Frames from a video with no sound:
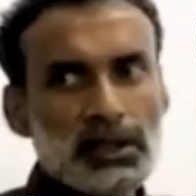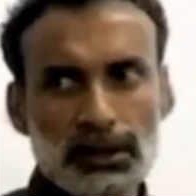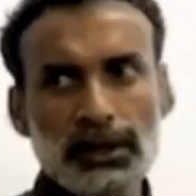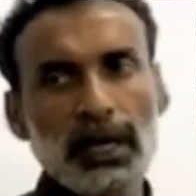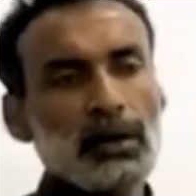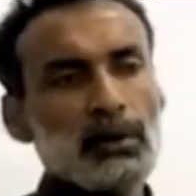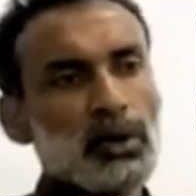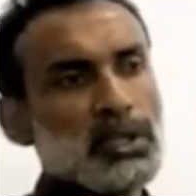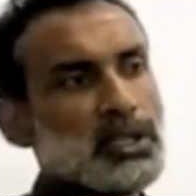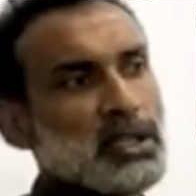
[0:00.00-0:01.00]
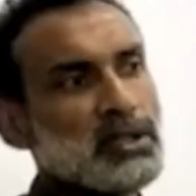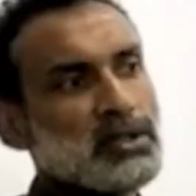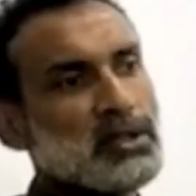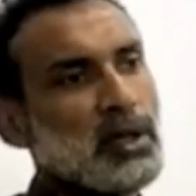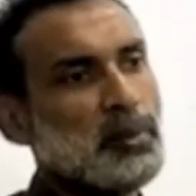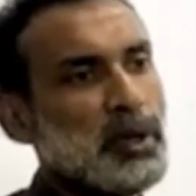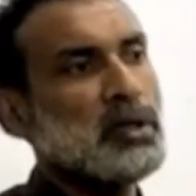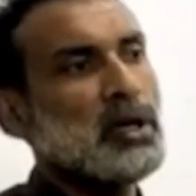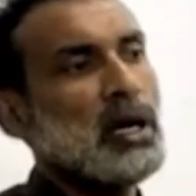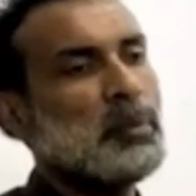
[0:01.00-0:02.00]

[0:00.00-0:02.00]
Today we'll discuss a bit,